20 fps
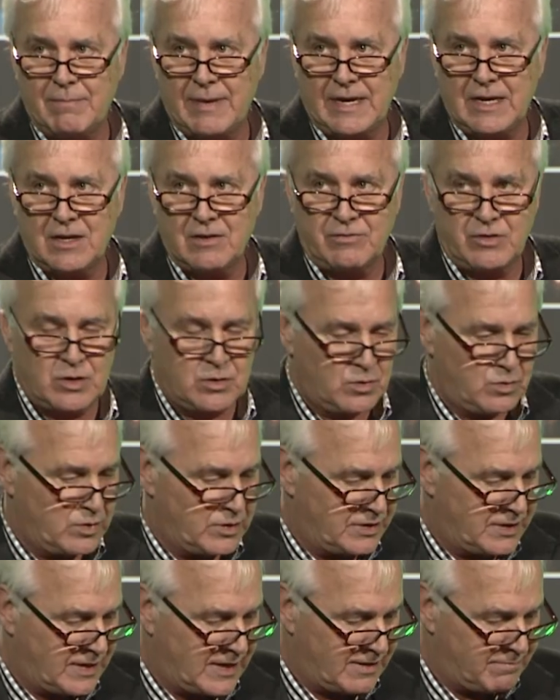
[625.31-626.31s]
Many of you
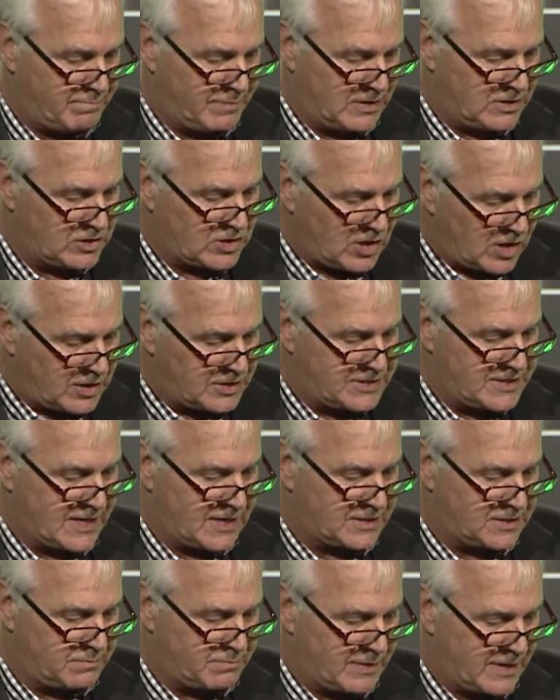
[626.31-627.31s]
would have been
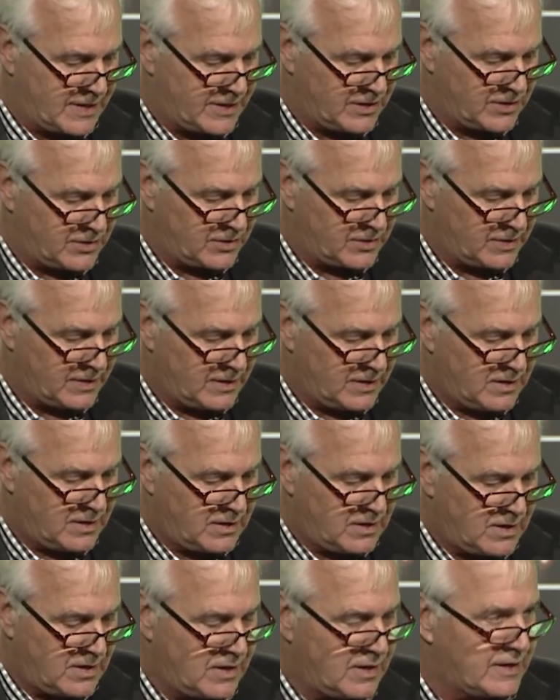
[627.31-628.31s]
contacted by her,
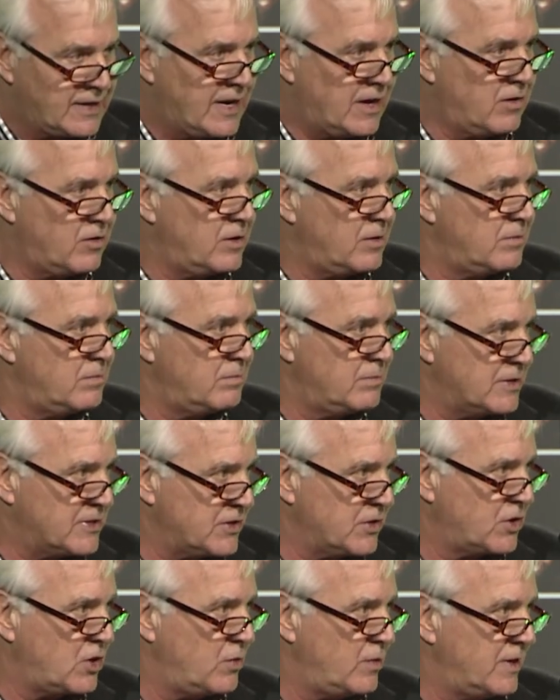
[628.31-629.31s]
Karen
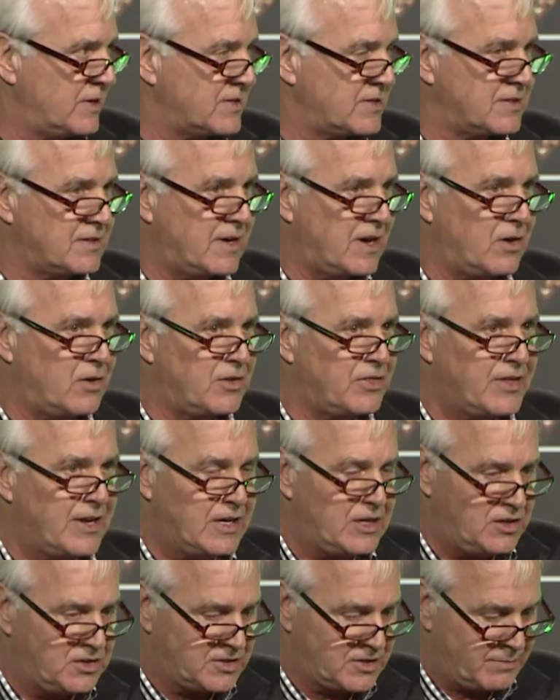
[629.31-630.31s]
Mazurkowicz. Karen,
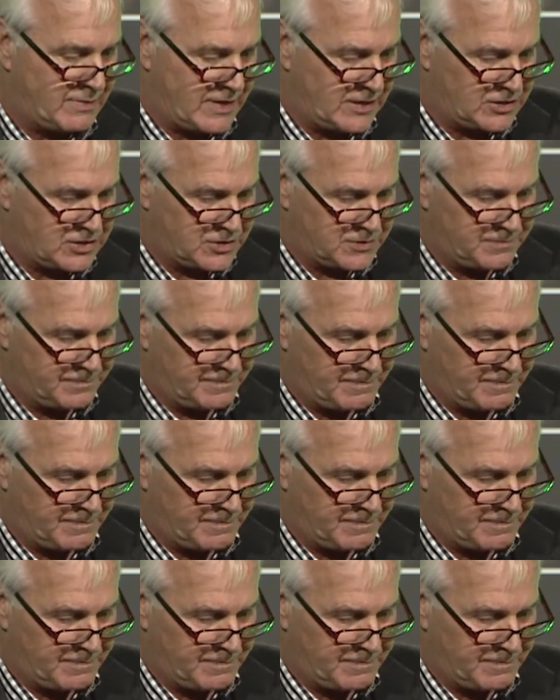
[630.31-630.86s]
thank you so much.